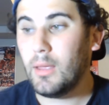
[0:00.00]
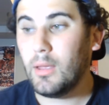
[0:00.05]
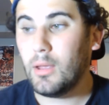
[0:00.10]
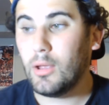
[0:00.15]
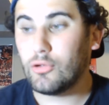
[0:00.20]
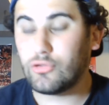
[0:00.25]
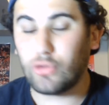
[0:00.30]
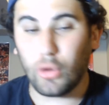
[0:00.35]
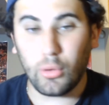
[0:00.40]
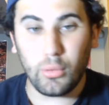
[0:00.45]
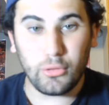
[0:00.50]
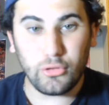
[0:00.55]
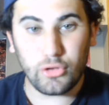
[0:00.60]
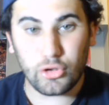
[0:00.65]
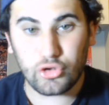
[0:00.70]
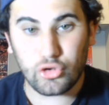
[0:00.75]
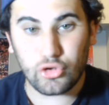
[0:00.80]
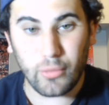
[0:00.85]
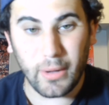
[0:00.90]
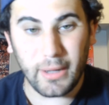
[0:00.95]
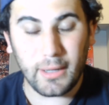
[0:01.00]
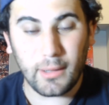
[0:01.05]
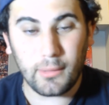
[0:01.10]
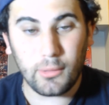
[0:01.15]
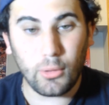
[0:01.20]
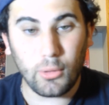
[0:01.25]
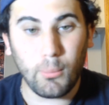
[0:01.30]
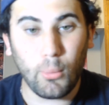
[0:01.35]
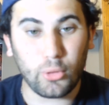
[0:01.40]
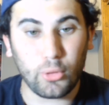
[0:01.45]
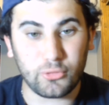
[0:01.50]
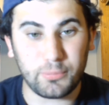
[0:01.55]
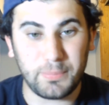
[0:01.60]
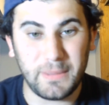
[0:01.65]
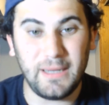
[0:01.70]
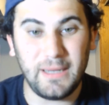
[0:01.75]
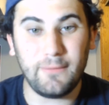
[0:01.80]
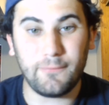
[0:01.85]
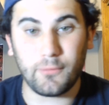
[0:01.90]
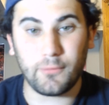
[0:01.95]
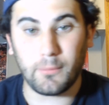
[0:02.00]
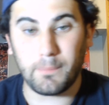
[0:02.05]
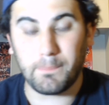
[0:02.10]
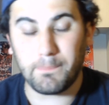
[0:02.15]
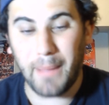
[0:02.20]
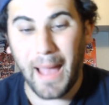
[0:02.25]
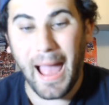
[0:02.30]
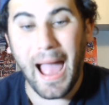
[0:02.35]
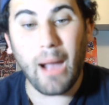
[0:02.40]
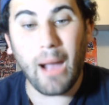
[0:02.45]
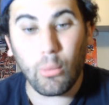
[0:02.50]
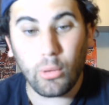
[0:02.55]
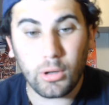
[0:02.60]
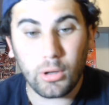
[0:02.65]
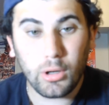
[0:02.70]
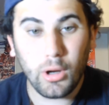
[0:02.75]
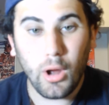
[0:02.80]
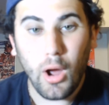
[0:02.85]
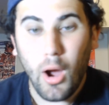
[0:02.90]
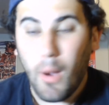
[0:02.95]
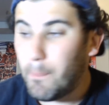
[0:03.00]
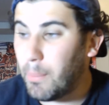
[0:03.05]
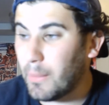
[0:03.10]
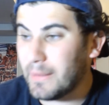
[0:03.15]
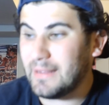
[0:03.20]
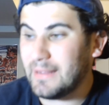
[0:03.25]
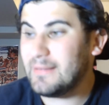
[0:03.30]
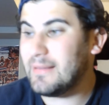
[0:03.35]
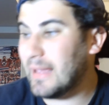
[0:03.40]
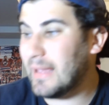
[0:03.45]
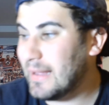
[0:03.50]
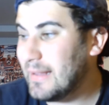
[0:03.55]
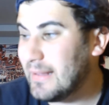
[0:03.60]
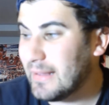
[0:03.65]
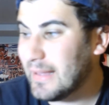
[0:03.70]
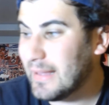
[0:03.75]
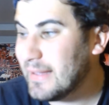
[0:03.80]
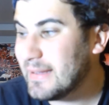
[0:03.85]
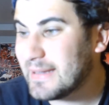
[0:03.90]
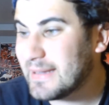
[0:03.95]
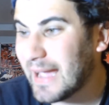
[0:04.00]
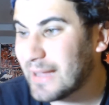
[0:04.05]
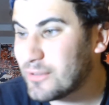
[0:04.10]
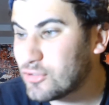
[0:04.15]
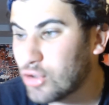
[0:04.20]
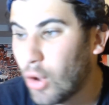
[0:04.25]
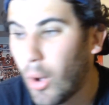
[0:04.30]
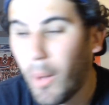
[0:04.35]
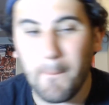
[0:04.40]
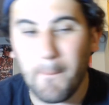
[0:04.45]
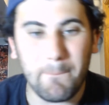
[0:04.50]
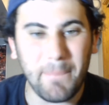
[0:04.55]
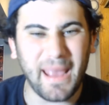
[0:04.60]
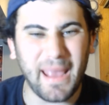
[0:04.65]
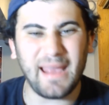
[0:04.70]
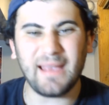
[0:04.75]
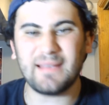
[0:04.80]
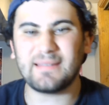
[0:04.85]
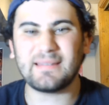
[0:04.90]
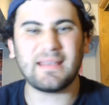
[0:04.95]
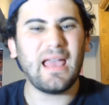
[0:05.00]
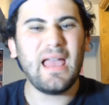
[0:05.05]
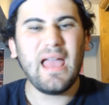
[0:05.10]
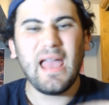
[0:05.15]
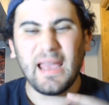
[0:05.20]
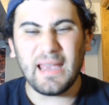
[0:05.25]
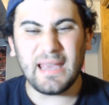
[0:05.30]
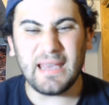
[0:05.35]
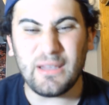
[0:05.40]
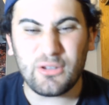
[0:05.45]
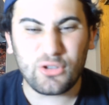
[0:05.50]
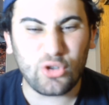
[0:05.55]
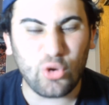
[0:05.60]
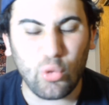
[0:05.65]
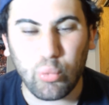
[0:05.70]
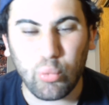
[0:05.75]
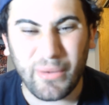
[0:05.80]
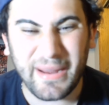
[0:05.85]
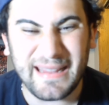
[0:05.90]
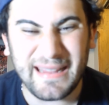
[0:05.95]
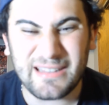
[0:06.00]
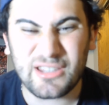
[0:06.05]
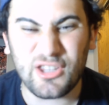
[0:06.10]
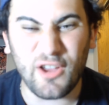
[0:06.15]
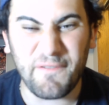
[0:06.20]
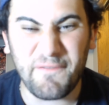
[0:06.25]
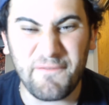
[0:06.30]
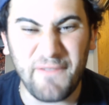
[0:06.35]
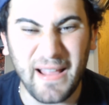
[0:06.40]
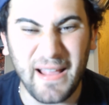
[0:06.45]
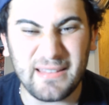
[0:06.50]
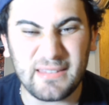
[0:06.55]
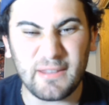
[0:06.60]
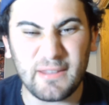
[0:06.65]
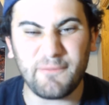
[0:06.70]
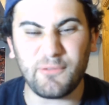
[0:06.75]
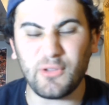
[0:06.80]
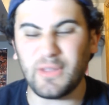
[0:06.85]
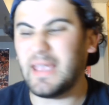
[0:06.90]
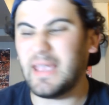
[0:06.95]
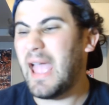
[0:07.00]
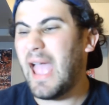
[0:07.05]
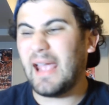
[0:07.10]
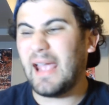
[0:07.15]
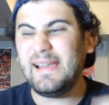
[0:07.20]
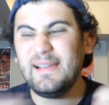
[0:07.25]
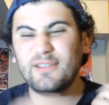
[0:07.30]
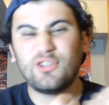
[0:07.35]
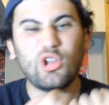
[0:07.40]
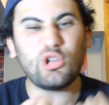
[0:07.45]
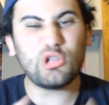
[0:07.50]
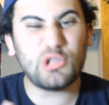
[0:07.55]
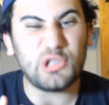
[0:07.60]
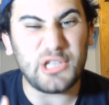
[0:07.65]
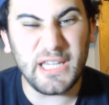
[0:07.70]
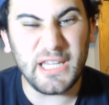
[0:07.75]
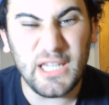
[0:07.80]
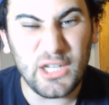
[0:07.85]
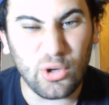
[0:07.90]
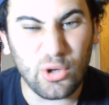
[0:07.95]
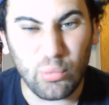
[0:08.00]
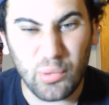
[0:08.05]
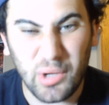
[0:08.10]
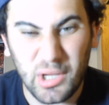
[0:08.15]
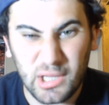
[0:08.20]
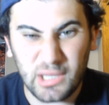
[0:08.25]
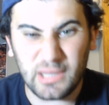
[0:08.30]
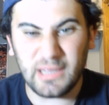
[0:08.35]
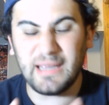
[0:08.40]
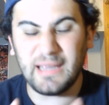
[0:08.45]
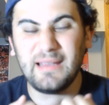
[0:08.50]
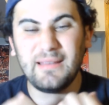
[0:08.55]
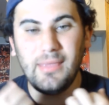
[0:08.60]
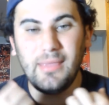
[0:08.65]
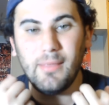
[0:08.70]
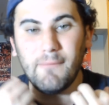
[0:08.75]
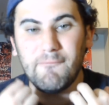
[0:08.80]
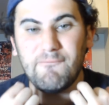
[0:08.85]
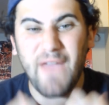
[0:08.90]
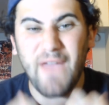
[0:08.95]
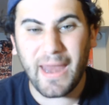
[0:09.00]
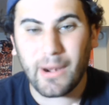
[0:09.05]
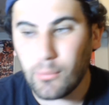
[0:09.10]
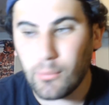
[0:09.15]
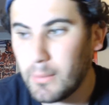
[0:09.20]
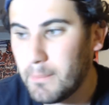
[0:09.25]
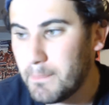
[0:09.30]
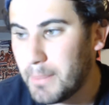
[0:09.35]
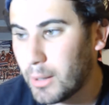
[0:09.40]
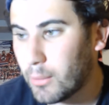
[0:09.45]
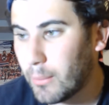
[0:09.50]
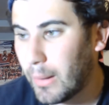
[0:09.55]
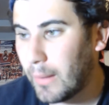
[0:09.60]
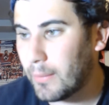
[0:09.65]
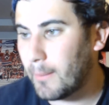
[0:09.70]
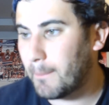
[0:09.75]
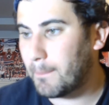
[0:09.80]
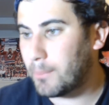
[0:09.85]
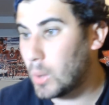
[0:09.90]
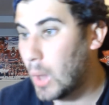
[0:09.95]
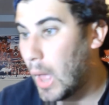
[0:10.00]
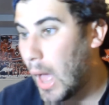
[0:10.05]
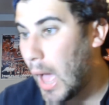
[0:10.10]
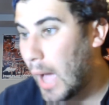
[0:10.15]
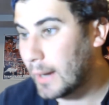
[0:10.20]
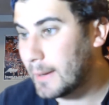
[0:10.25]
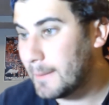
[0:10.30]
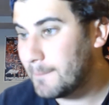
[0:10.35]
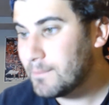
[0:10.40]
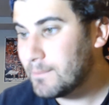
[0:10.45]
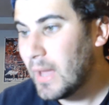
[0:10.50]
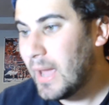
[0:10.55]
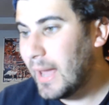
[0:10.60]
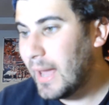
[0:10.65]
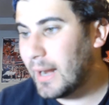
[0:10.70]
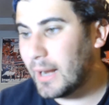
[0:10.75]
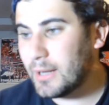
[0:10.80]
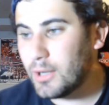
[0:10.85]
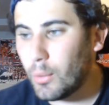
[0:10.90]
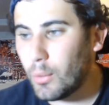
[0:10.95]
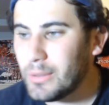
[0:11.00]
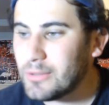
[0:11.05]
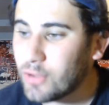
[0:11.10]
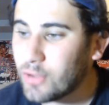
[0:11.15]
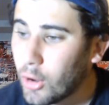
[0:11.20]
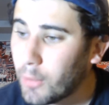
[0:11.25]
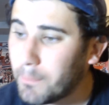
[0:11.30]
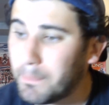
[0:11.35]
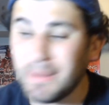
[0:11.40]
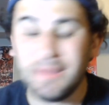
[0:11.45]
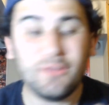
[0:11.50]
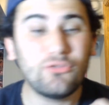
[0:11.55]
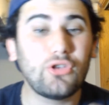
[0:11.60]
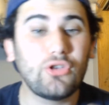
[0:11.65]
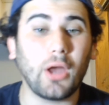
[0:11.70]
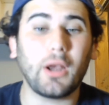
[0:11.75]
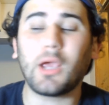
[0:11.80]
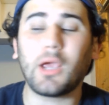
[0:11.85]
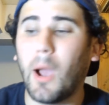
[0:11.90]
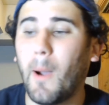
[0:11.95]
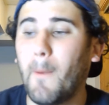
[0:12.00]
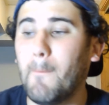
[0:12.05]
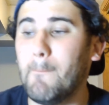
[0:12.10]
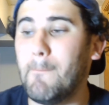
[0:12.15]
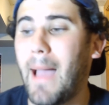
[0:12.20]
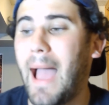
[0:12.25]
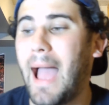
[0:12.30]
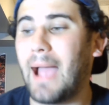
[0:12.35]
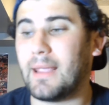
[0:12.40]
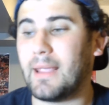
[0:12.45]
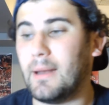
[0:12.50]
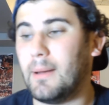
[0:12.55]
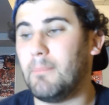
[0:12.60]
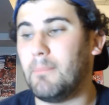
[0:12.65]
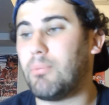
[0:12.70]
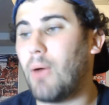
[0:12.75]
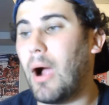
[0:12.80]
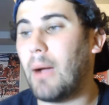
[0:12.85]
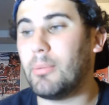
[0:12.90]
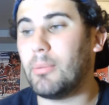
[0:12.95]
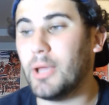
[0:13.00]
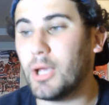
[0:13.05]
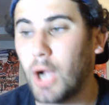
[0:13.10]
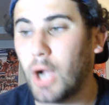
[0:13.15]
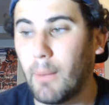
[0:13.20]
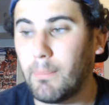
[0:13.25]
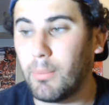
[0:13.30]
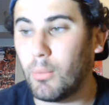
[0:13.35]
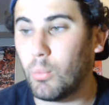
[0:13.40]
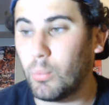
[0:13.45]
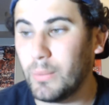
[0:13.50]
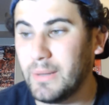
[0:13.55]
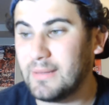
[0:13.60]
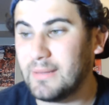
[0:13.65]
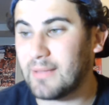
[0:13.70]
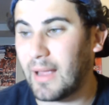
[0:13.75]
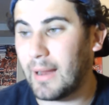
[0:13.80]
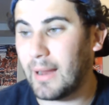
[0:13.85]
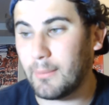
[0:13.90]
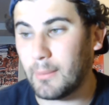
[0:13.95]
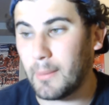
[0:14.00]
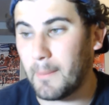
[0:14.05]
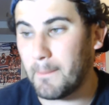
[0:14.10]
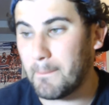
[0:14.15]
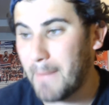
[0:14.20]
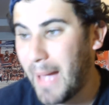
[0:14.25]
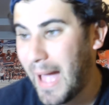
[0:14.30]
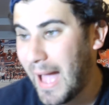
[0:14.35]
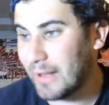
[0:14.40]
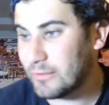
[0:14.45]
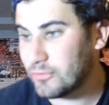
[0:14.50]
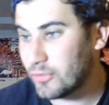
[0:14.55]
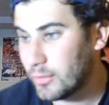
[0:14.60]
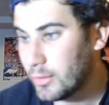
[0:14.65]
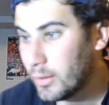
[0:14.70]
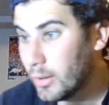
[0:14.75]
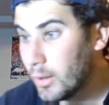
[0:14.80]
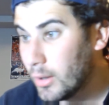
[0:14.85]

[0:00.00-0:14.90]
So you're trading a little more speed for power, but he gets on base. He's great defensively. He's a leader, really. He's the veteran, been around the block. And I know he's hurt, but he's going to come back in probably a couple weeks, I would imagine.